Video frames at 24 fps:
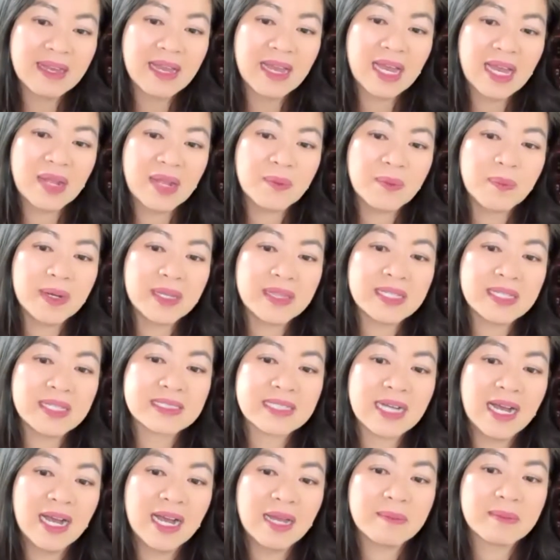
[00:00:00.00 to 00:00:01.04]
And when the
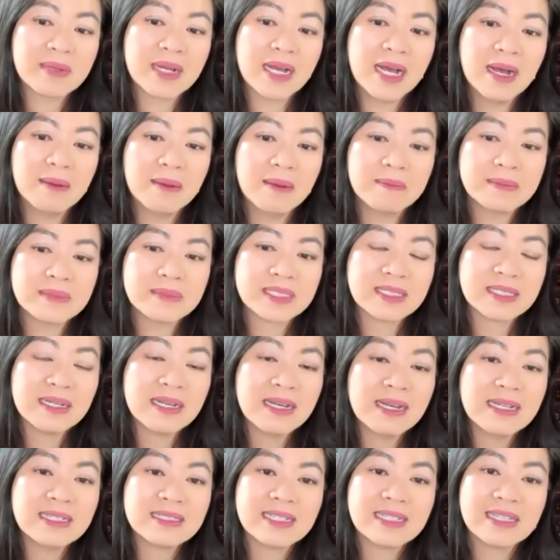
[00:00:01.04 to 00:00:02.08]
time comes,
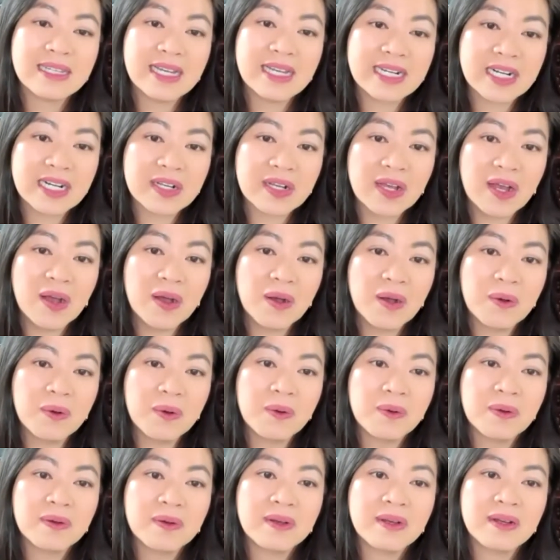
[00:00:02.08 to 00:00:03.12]
to let it
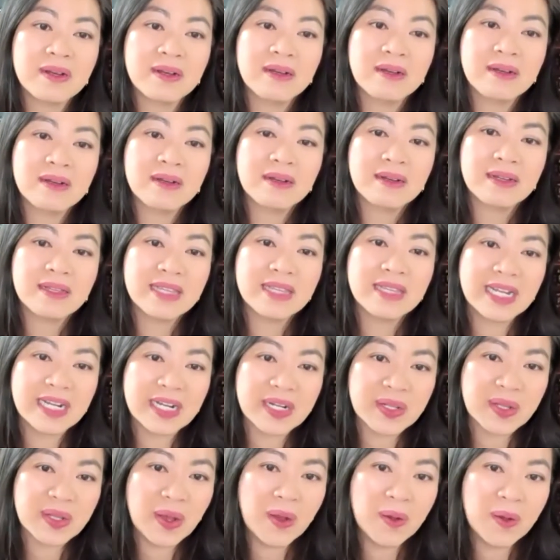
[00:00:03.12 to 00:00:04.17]
go, let it
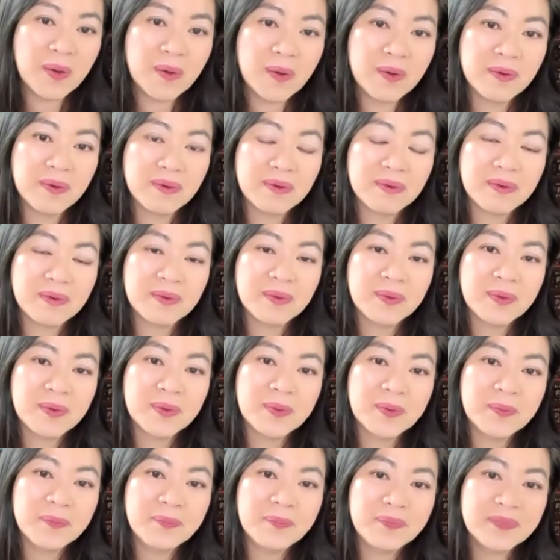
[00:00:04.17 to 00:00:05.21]
go.
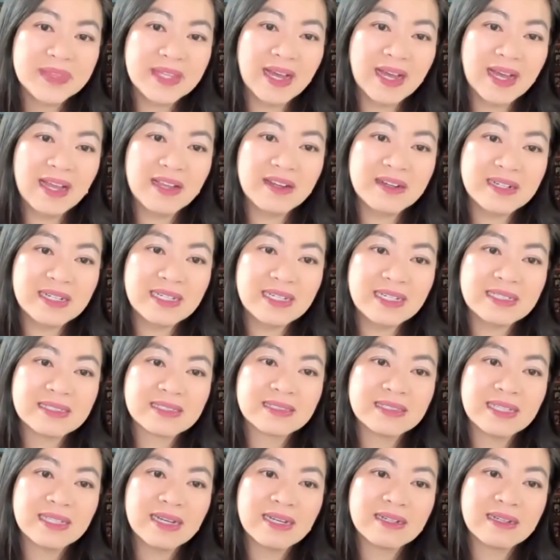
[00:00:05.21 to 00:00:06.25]
The irony is
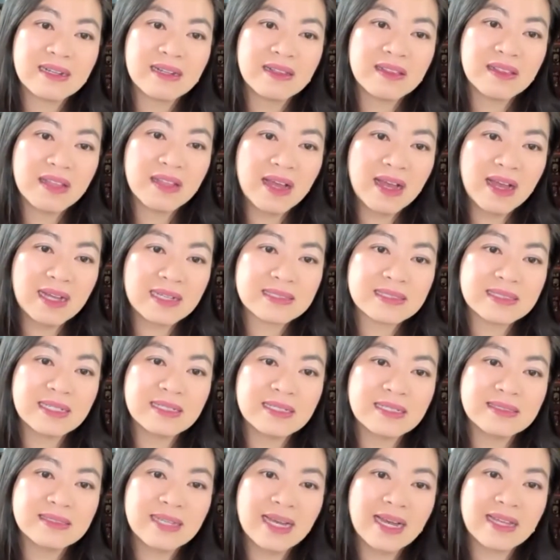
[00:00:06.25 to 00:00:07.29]
that loss
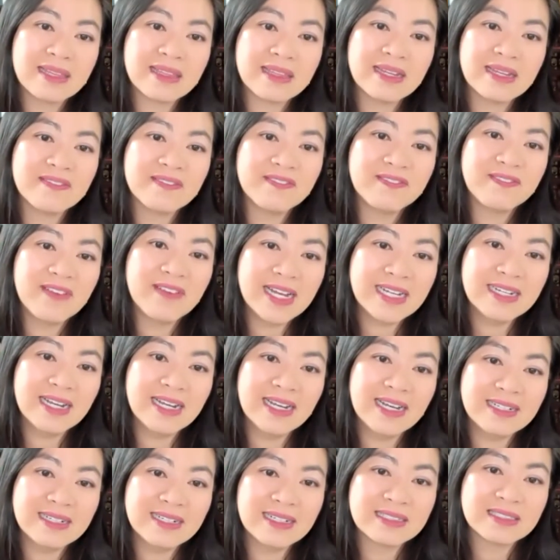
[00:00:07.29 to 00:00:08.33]
and death and
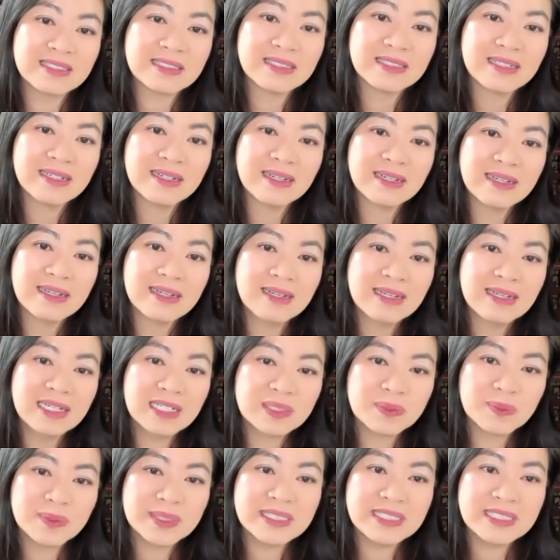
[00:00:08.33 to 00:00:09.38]
finiteness
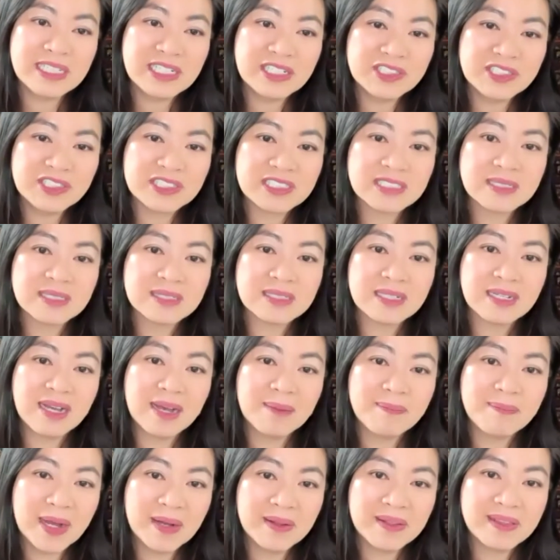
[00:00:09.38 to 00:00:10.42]
is what teaches us
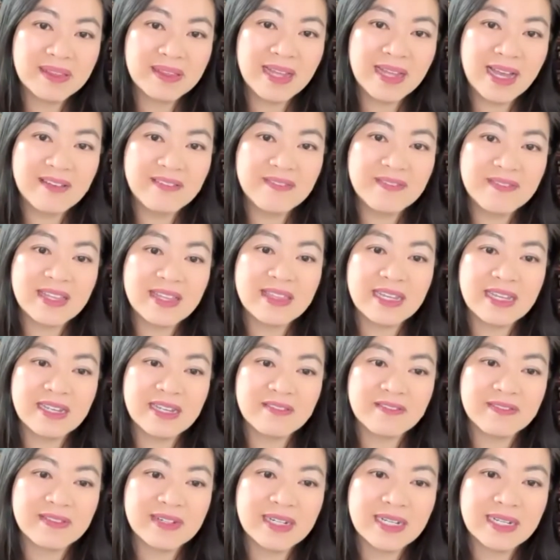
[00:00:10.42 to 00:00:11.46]
about life and
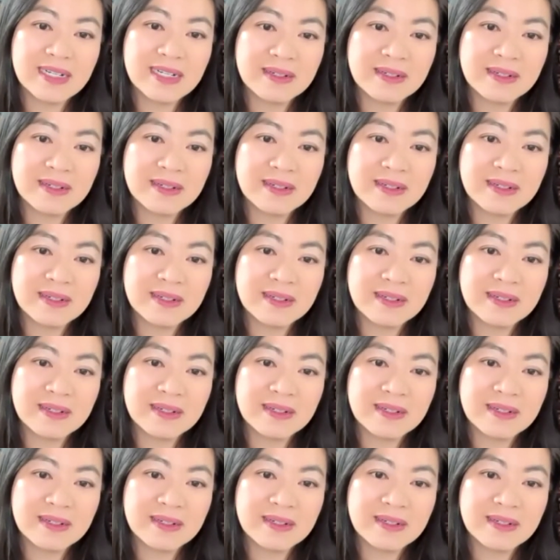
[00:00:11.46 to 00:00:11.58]
infinite.